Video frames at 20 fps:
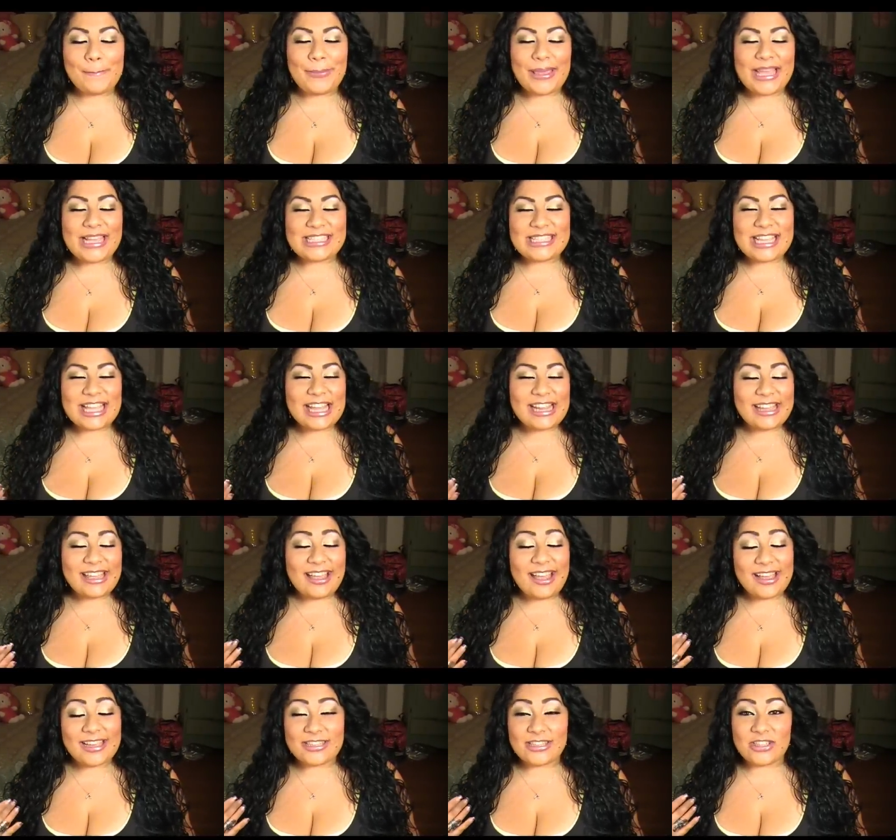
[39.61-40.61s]
Basically,
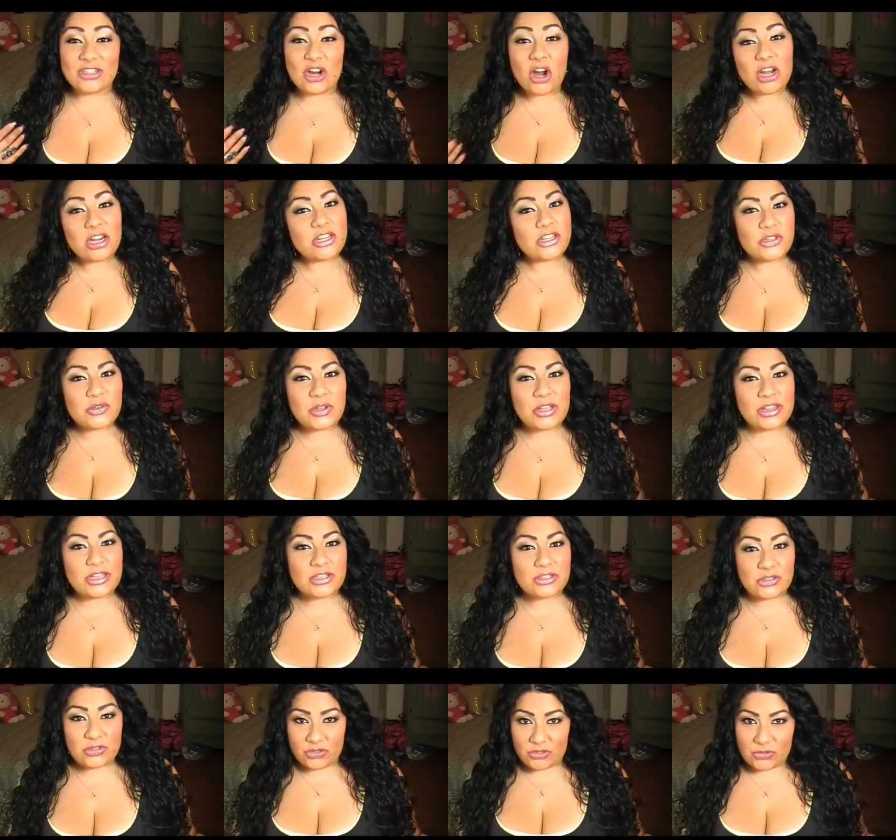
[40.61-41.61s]
I started doing
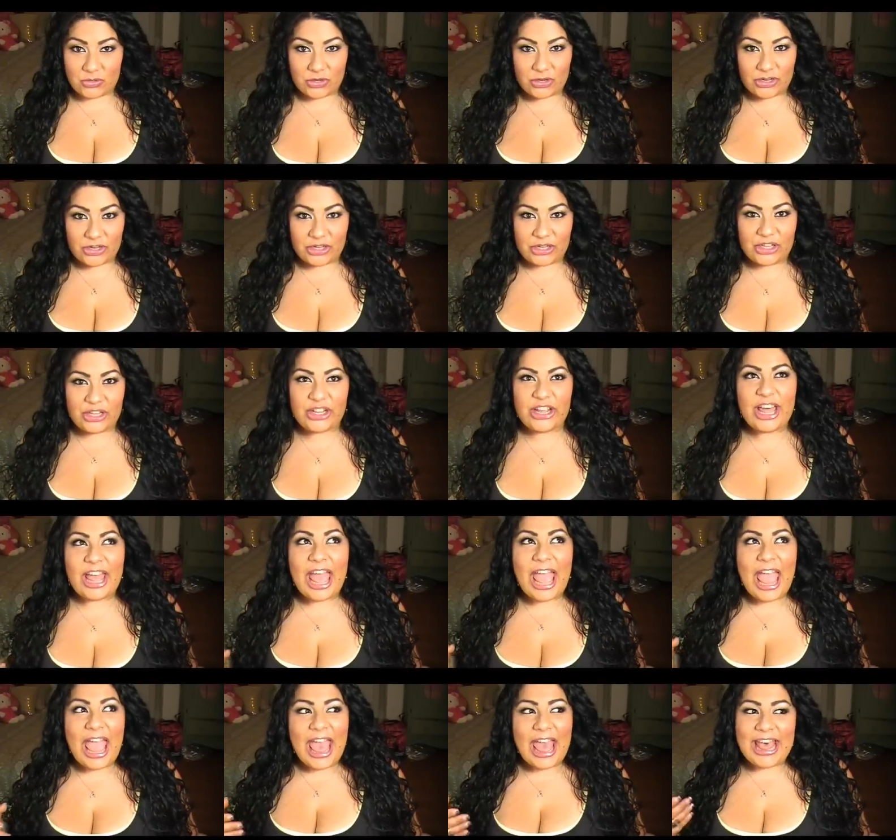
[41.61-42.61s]
this tutorial
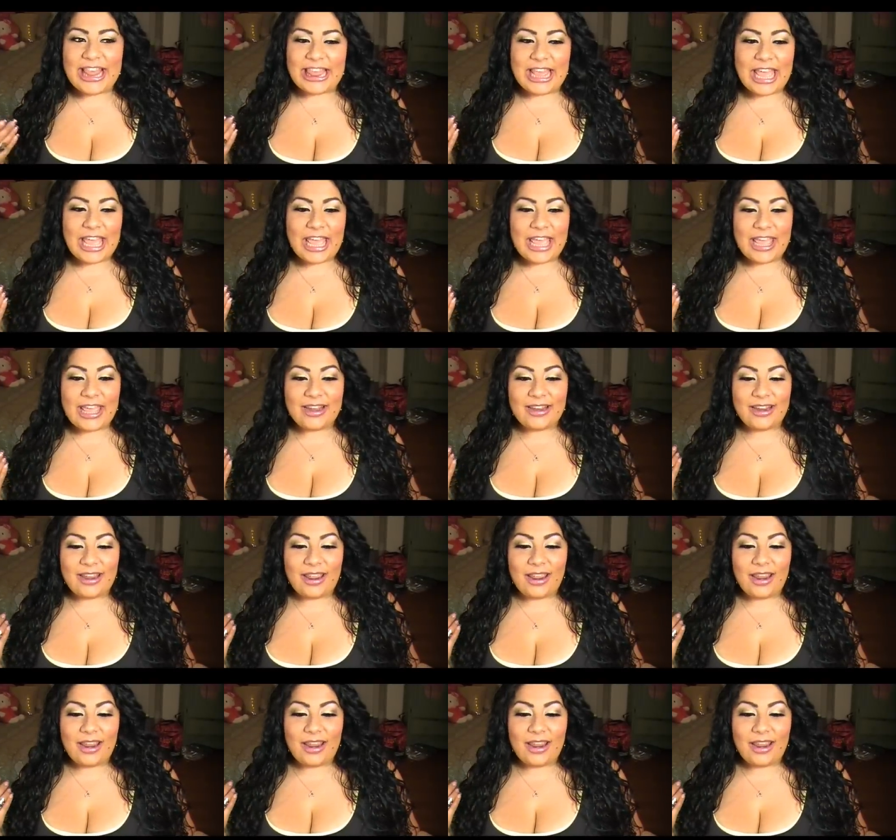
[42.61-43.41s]
and then